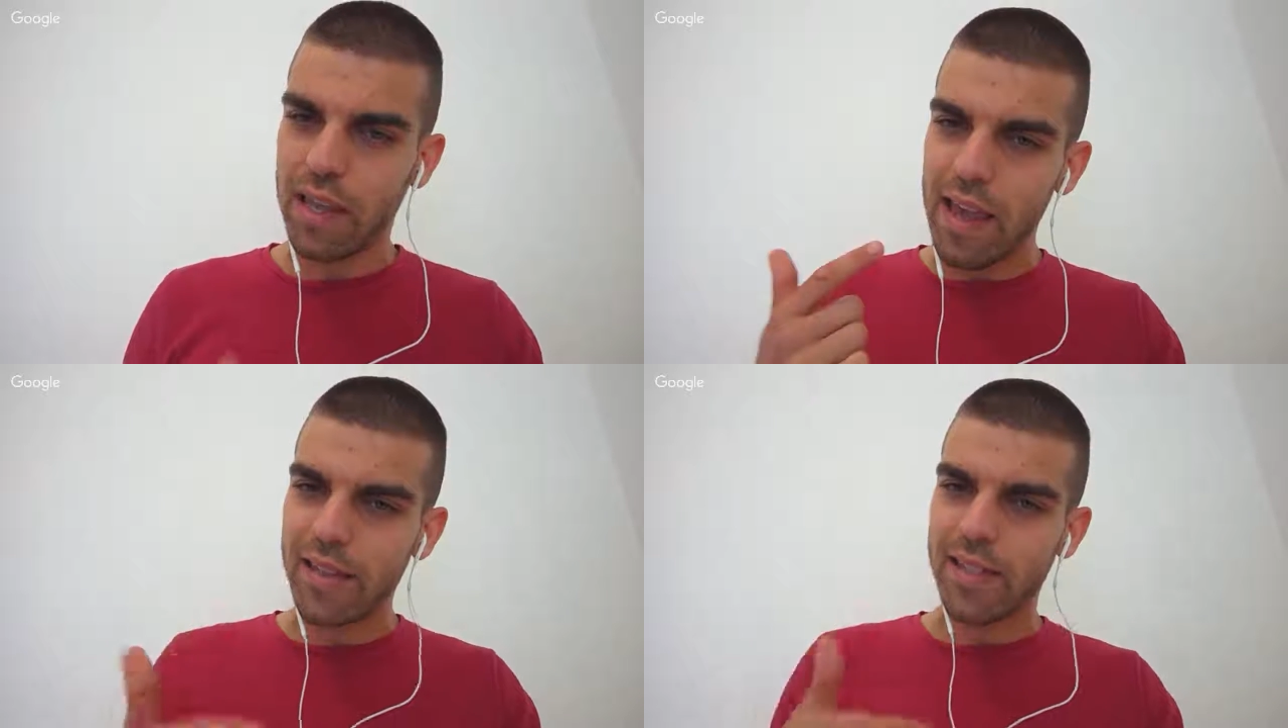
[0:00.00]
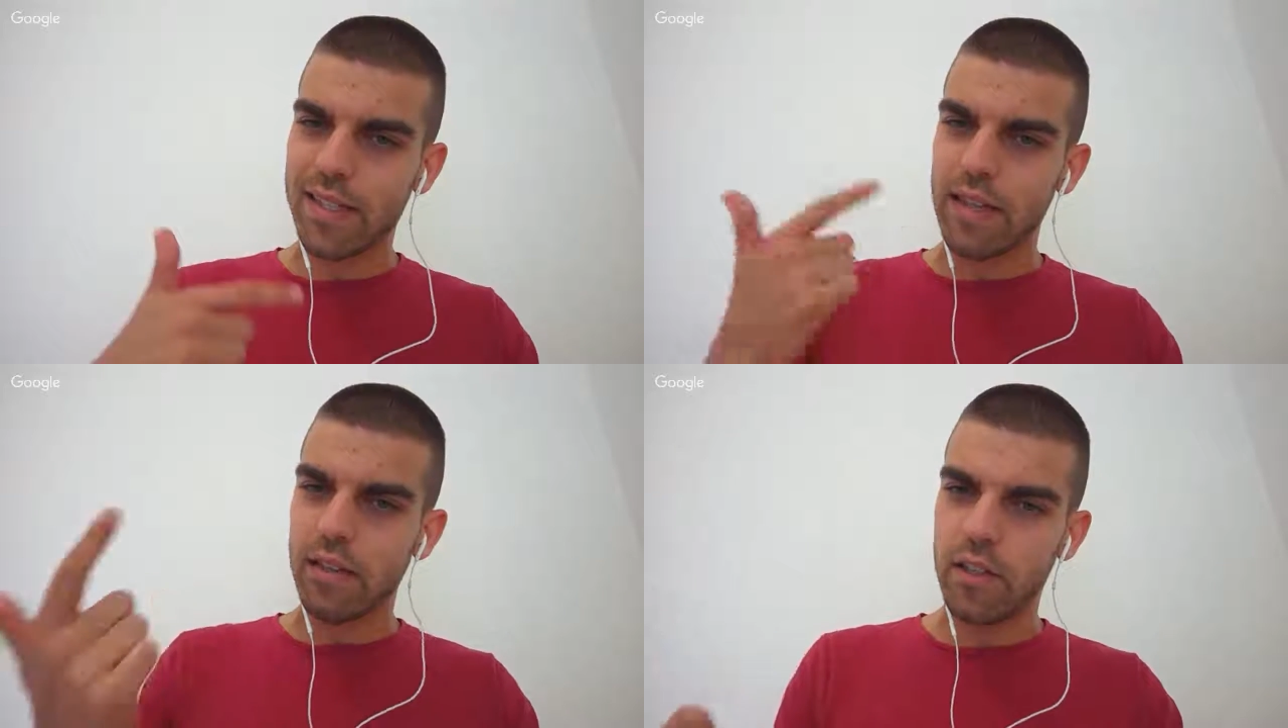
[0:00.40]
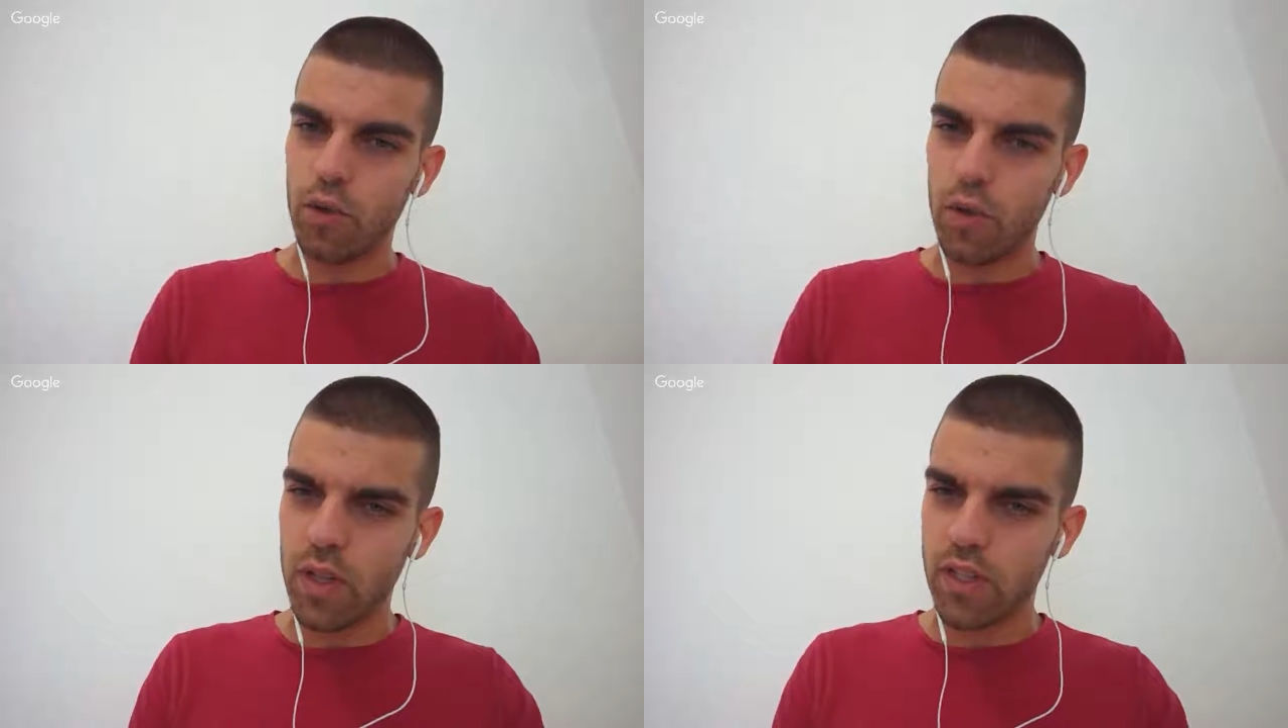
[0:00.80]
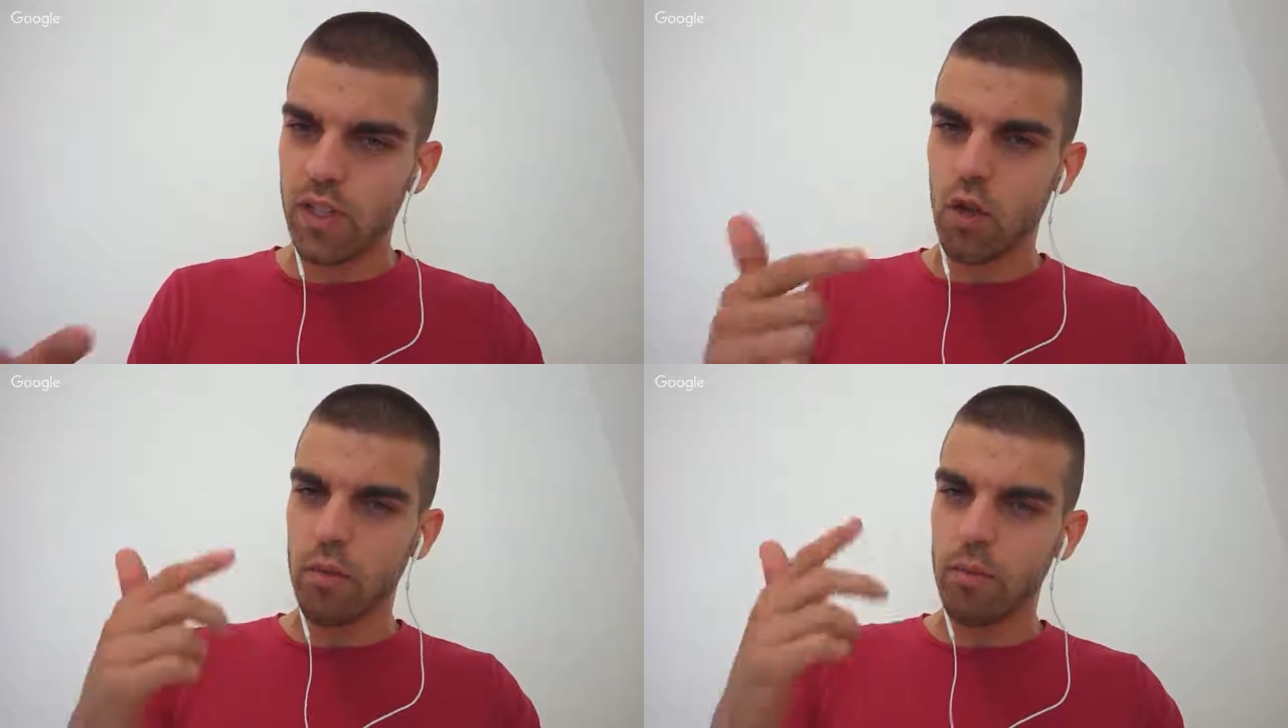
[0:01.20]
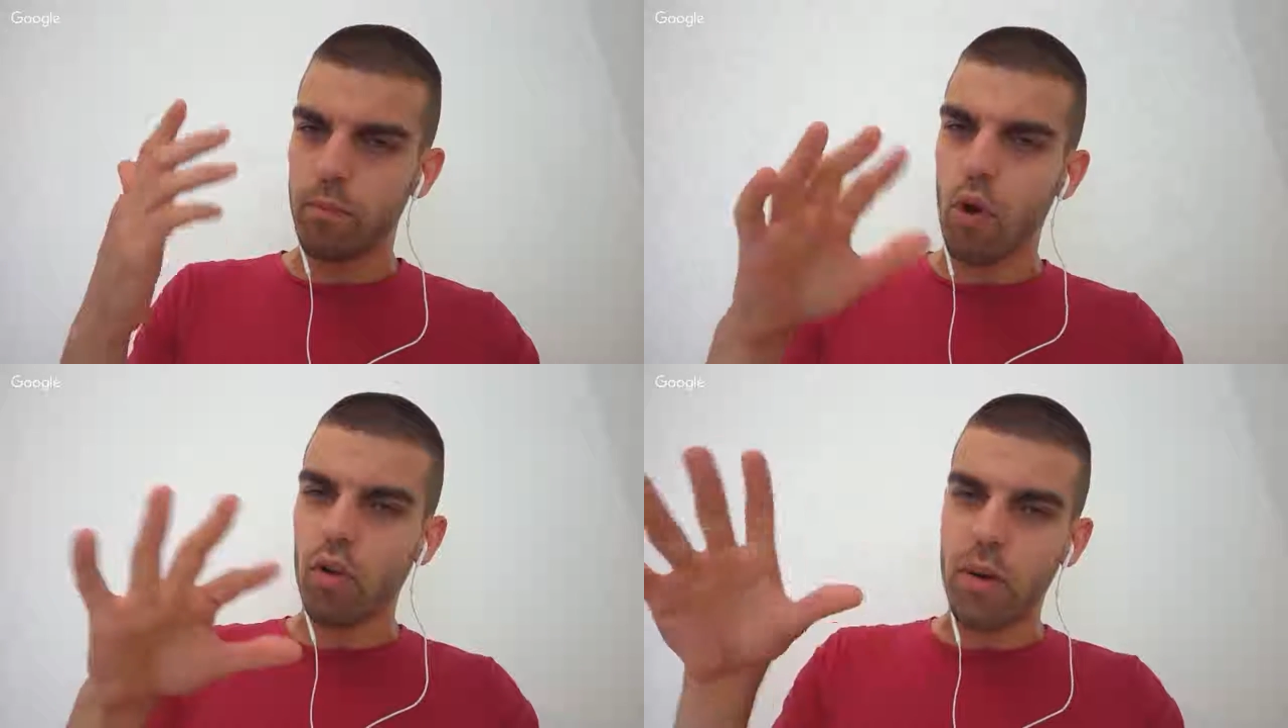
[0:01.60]
kids and students
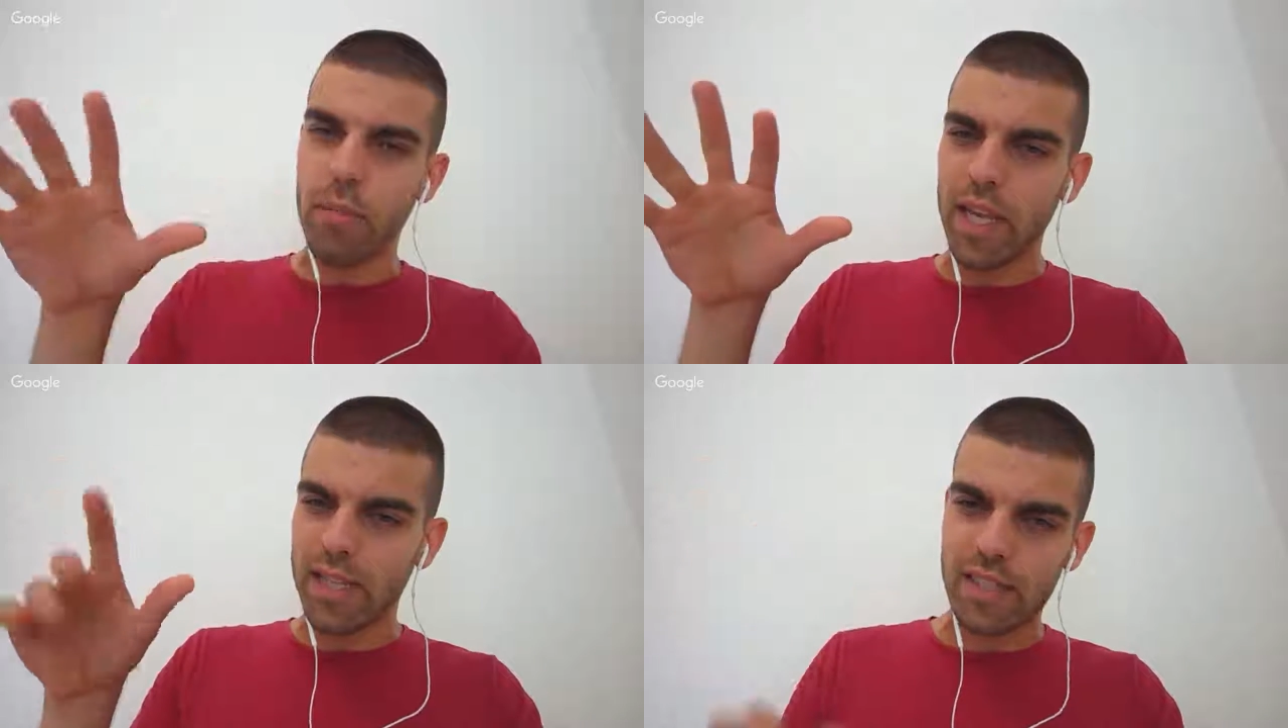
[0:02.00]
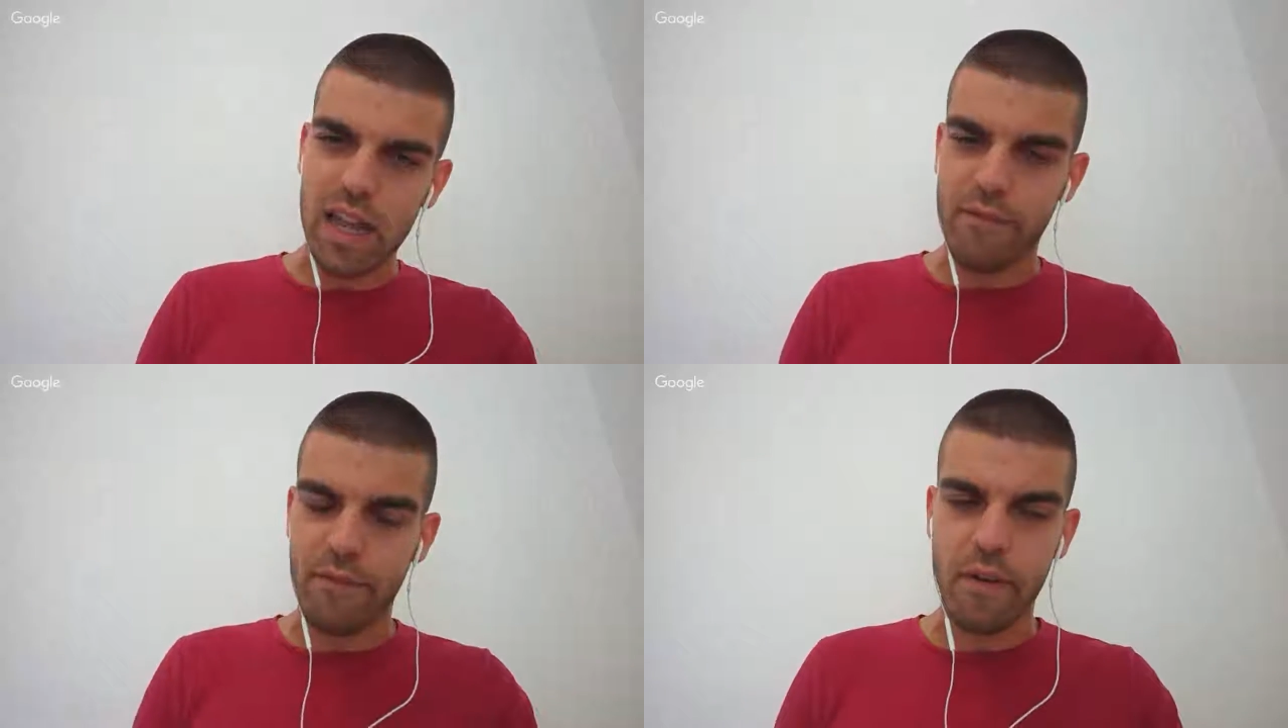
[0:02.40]
on programming stuff.